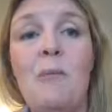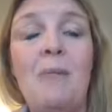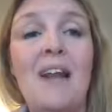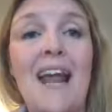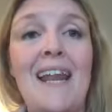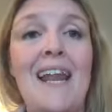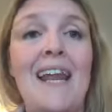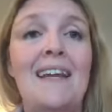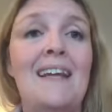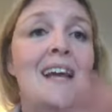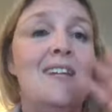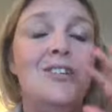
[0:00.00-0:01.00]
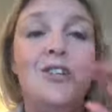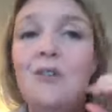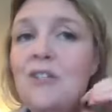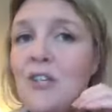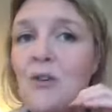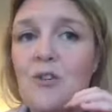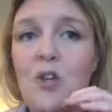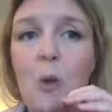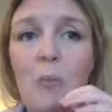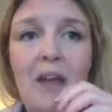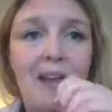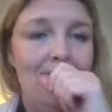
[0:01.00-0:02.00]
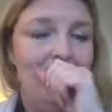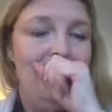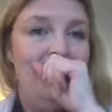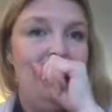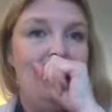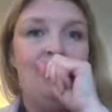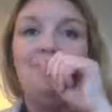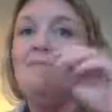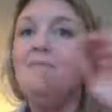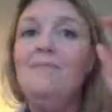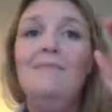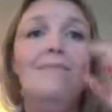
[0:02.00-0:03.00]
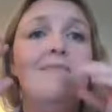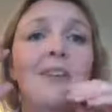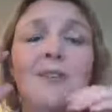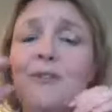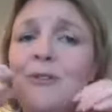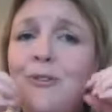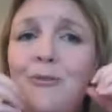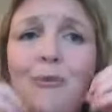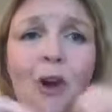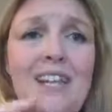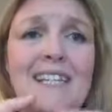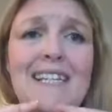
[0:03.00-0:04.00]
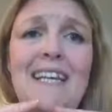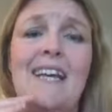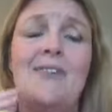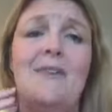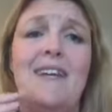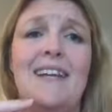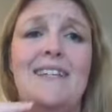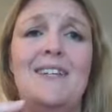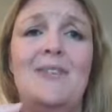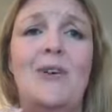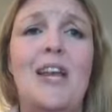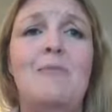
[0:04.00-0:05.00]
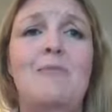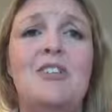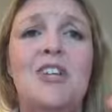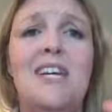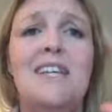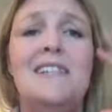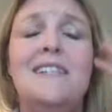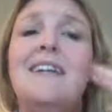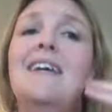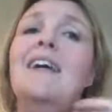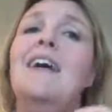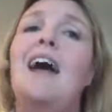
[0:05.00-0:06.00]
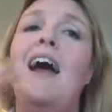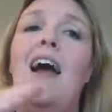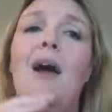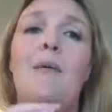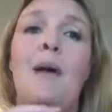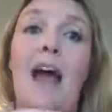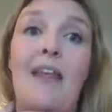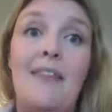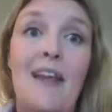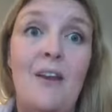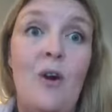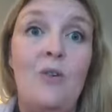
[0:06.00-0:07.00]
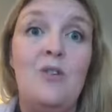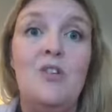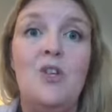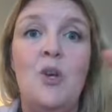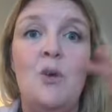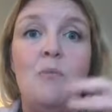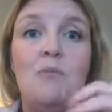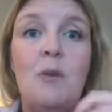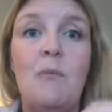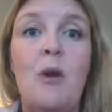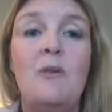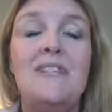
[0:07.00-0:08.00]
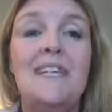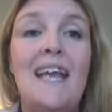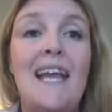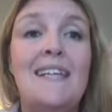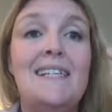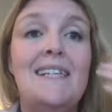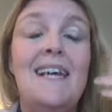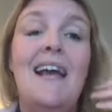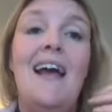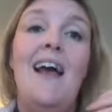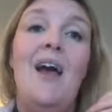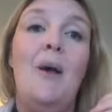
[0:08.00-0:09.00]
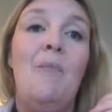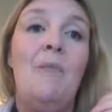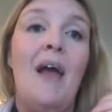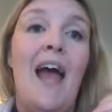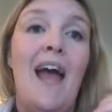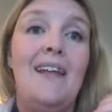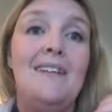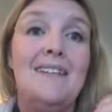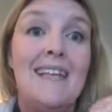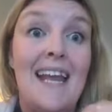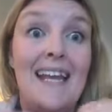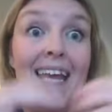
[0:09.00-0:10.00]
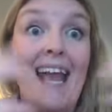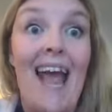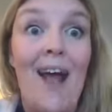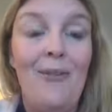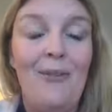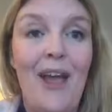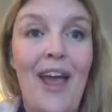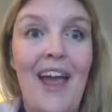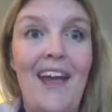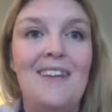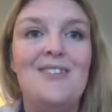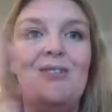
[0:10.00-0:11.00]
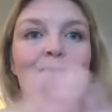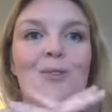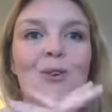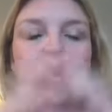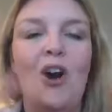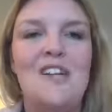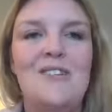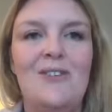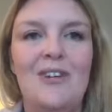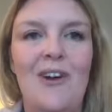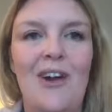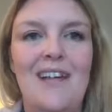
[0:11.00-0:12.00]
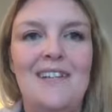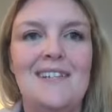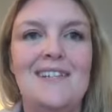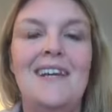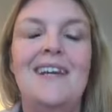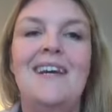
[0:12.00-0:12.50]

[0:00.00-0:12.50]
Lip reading: planning and choosing your topic, through to writing it, creating your images, and then on to promoting it and getting it out there to your ideal clients.